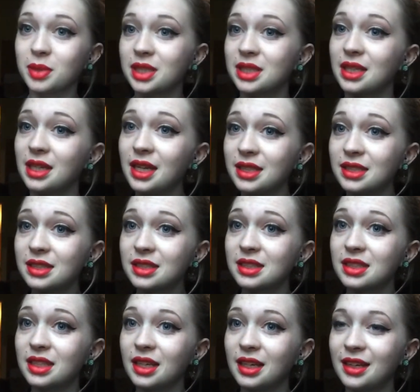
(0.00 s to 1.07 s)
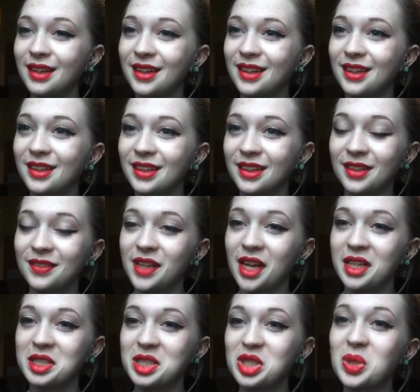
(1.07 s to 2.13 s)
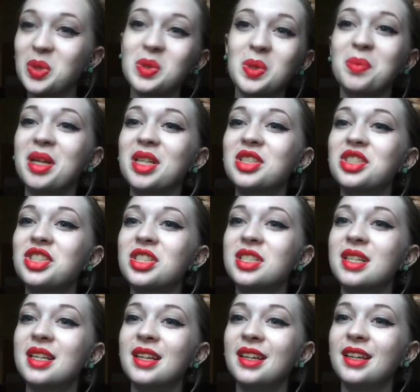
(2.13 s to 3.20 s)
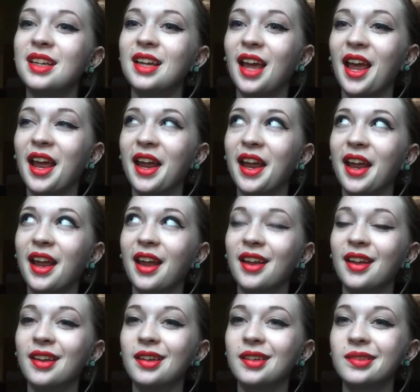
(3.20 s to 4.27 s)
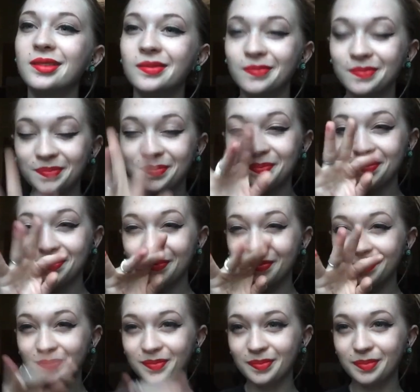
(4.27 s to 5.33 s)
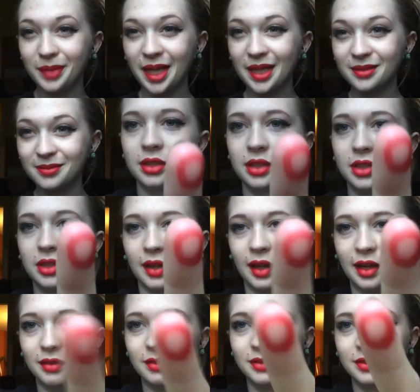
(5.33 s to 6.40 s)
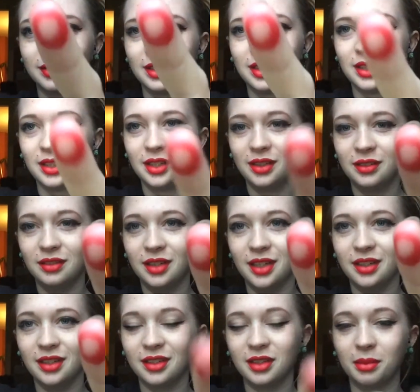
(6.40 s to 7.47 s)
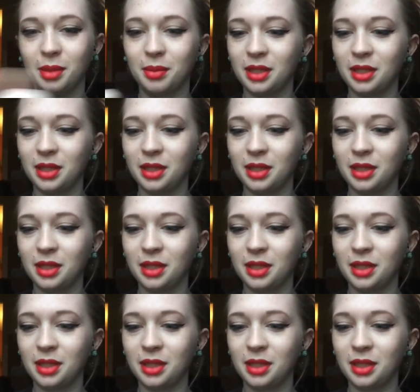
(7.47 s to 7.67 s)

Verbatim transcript: you want to see next, and love you guys so much, and I still have red on my